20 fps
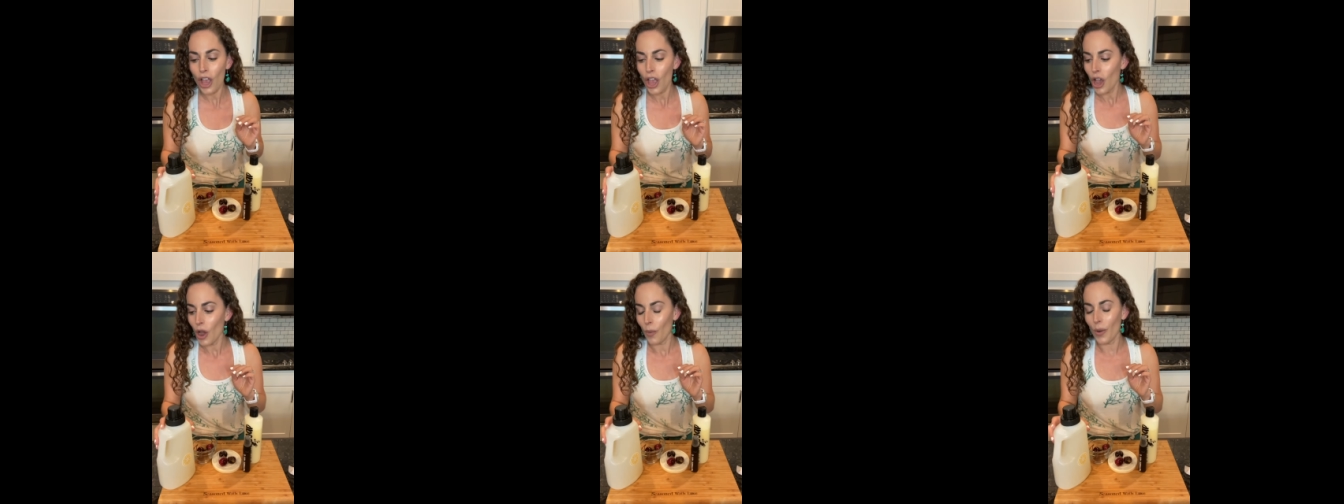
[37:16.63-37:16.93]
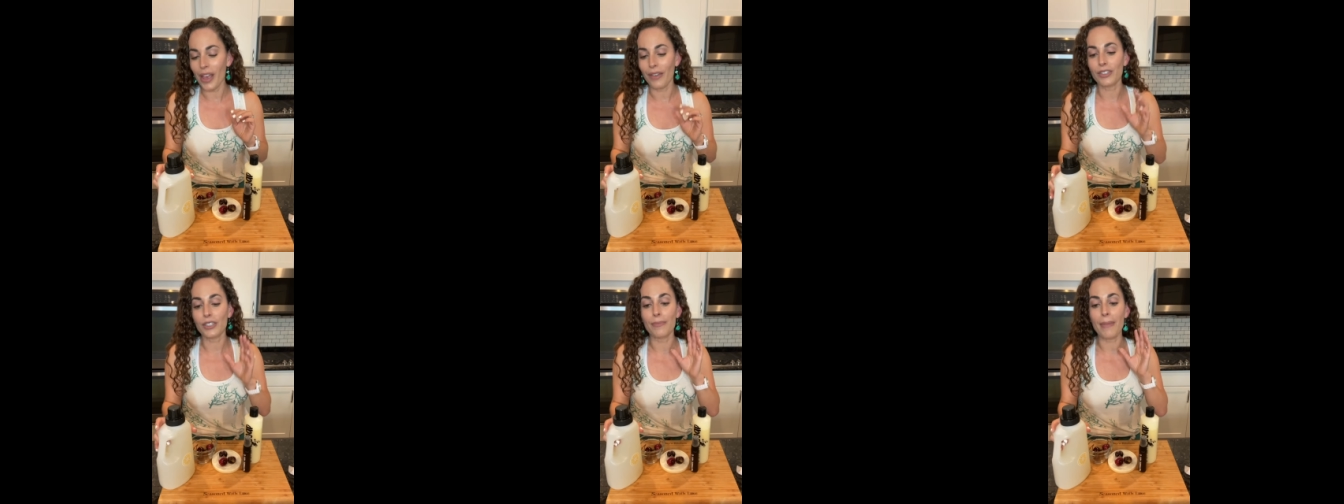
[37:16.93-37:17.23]
We have
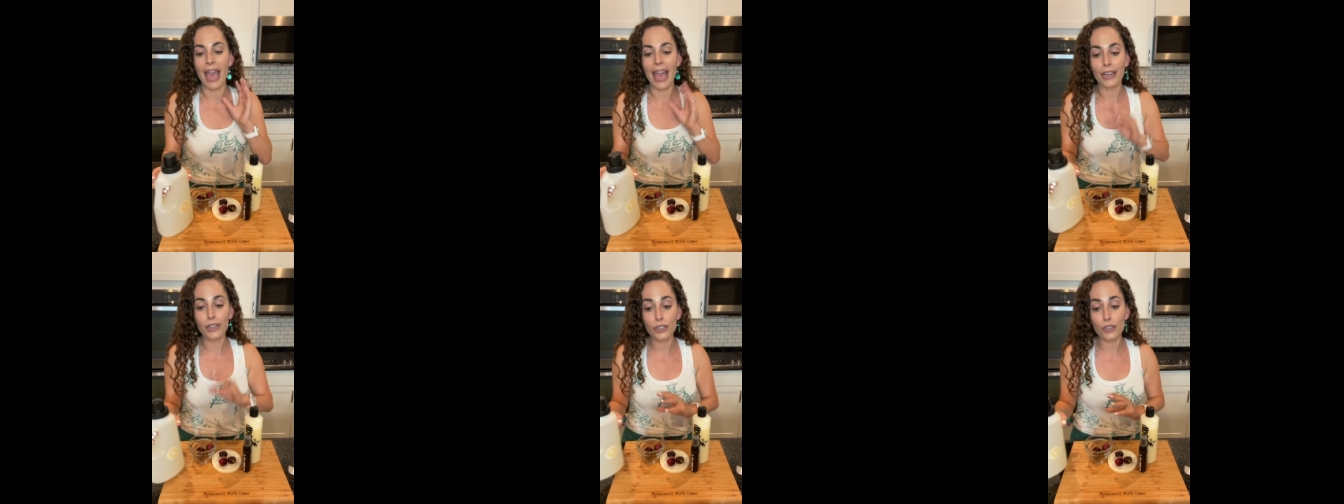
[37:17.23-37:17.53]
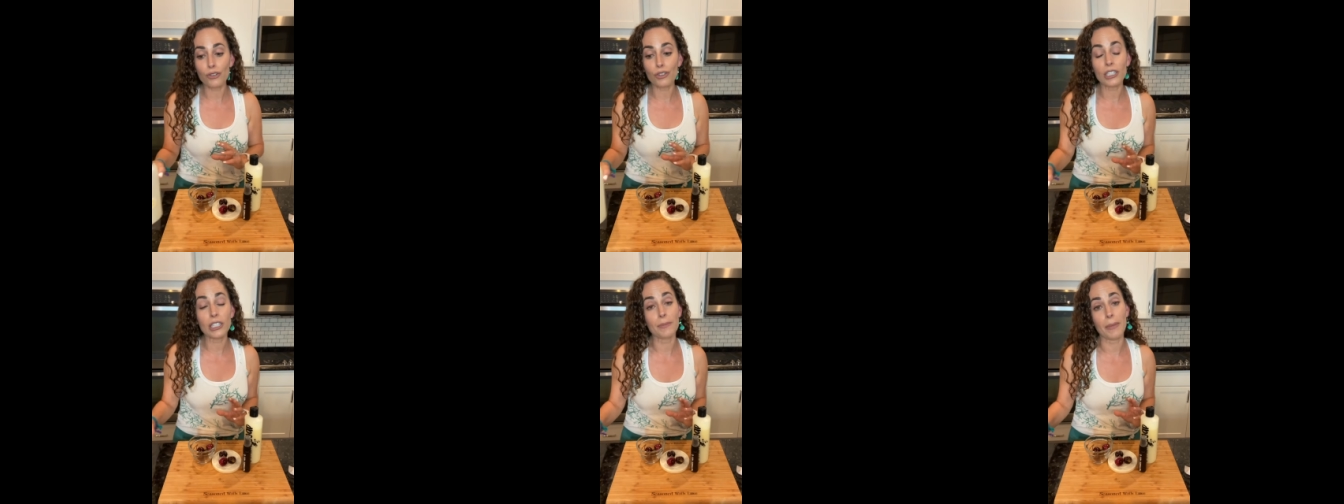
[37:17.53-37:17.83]
some extra
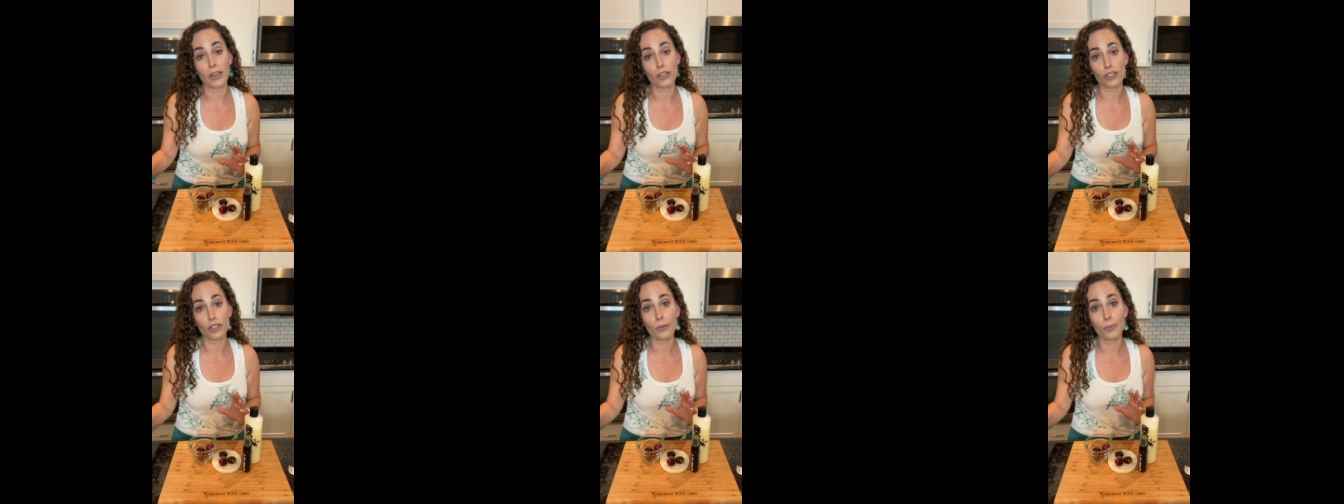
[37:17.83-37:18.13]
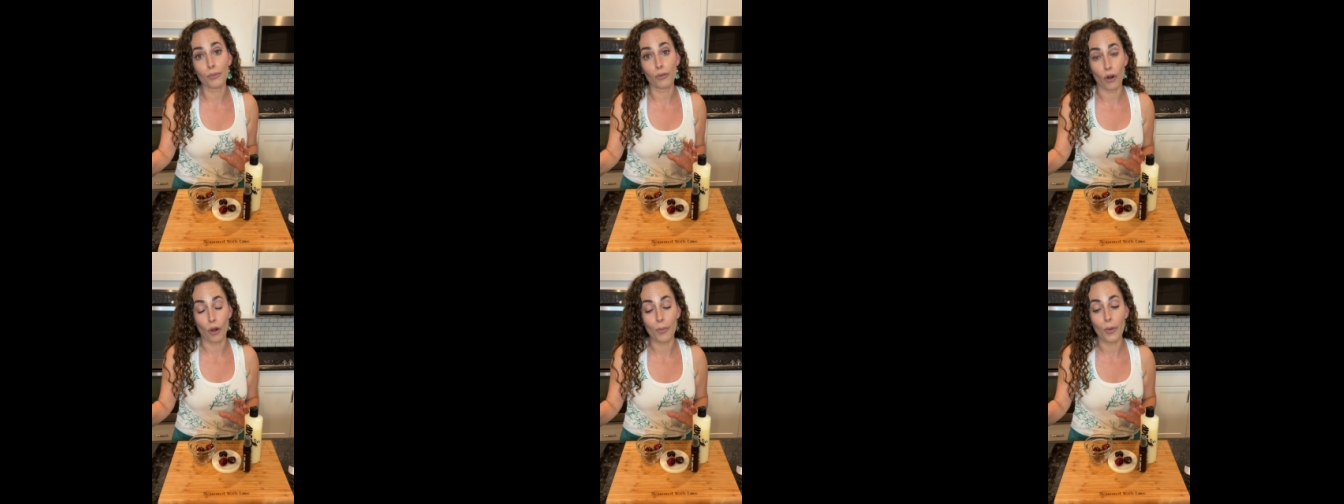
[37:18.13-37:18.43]
special
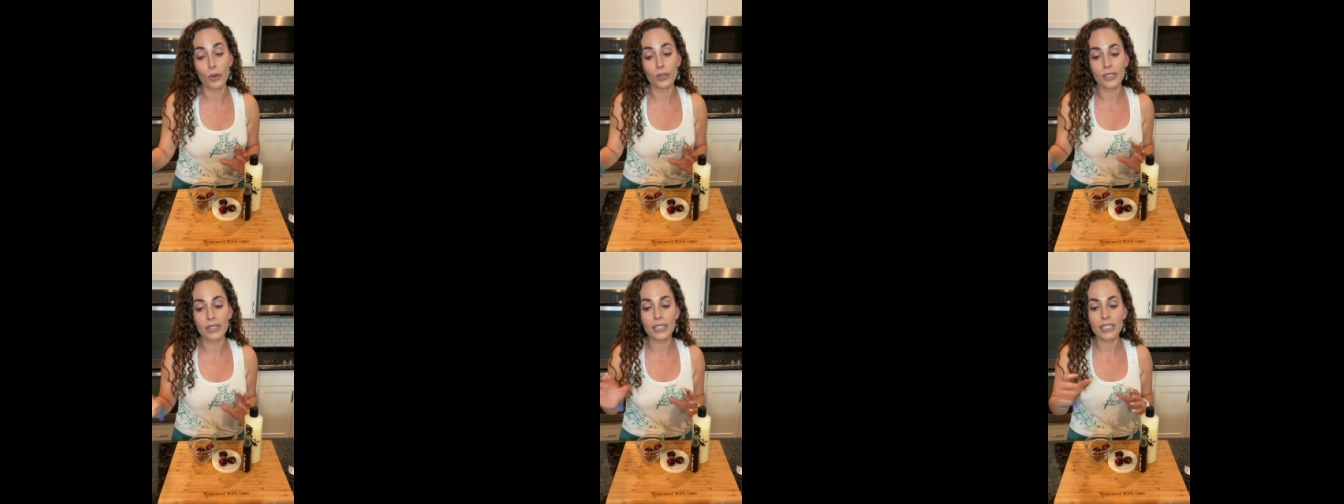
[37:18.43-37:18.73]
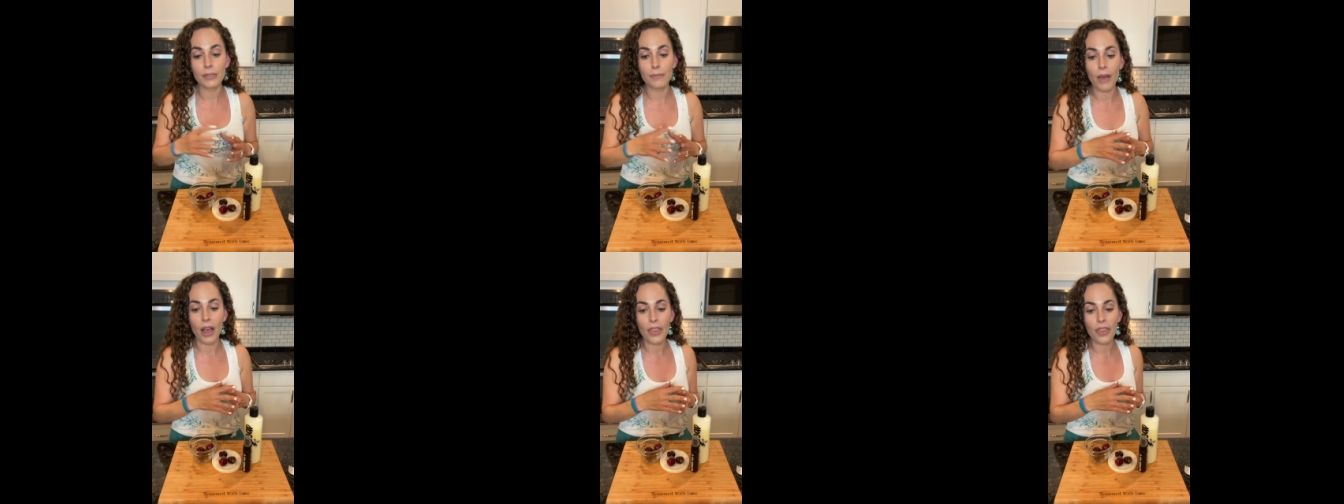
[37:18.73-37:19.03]
promos this
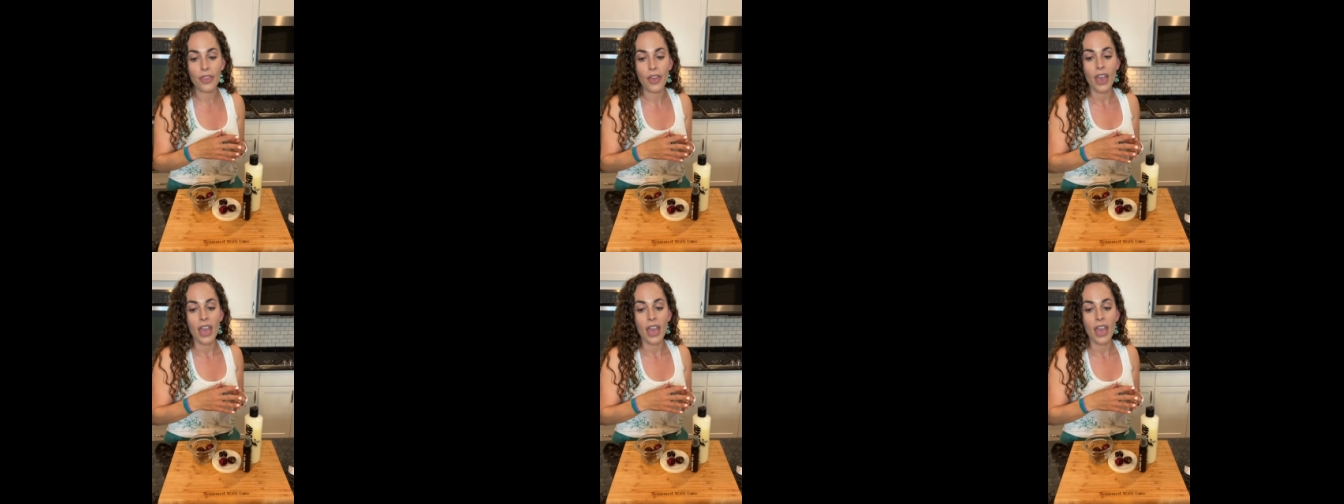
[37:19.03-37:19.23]
month.